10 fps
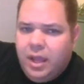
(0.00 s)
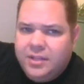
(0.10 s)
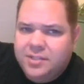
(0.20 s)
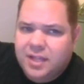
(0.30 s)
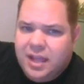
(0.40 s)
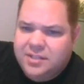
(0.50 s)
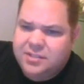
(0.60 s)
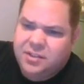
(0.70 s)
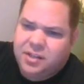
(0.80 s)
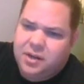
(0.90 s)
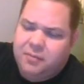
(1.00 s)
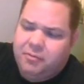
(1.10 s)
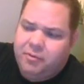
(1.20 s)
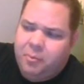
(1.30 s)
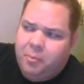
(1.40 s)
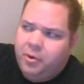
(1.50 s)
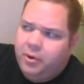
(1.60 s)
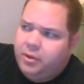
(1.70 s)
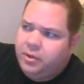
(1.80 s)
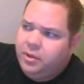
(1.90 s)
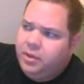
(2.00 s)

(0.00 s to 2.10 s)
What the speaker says: as the cover of the book.